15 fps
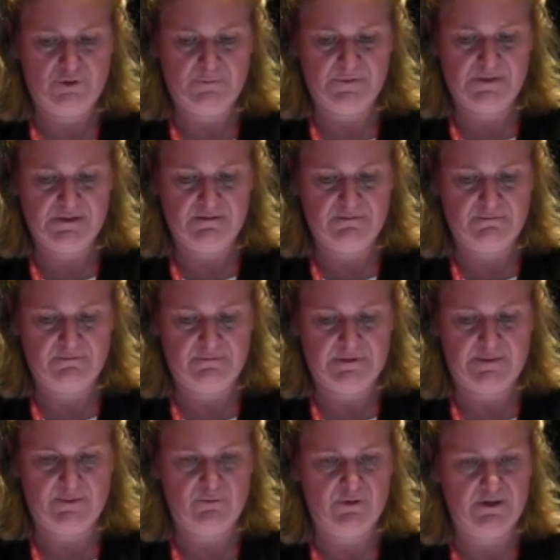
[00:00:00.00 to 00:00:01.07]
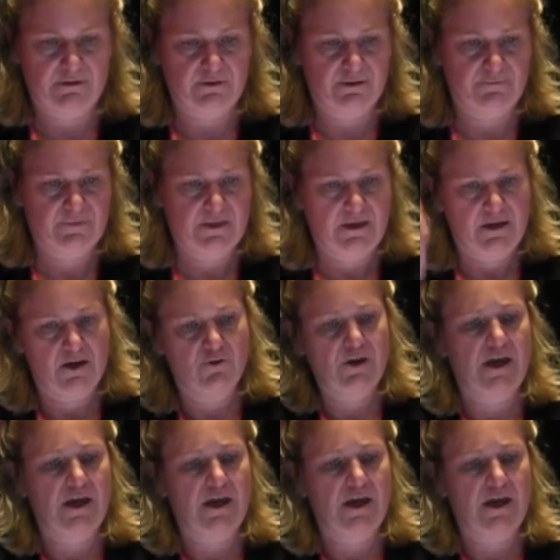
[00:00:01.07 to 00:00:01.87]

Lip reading: Whoops, maybe we're here now.